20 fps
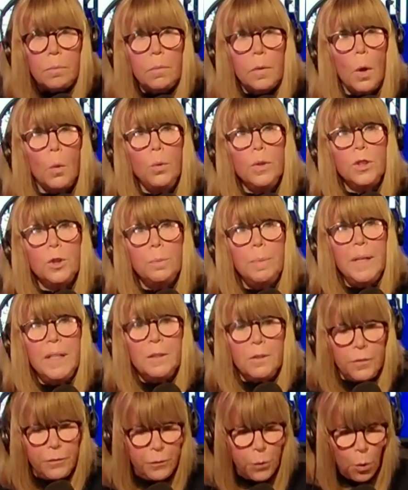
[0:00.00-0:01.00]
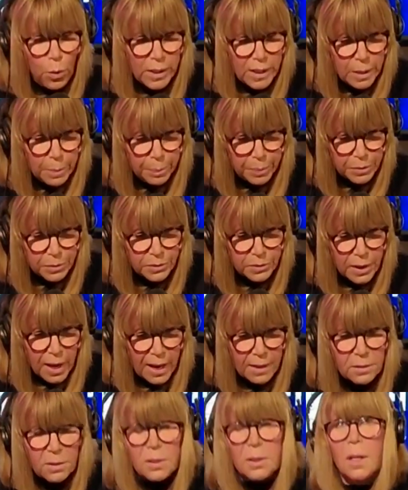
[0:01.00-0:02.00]
Which means
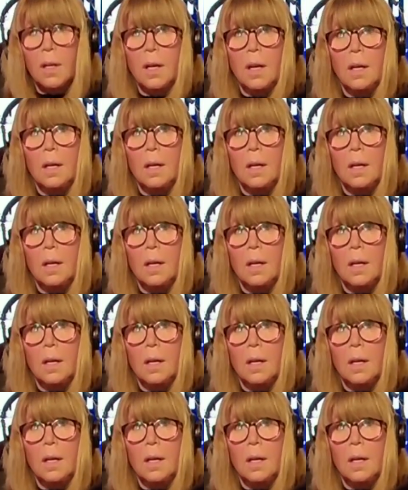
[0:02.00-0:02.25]
40%,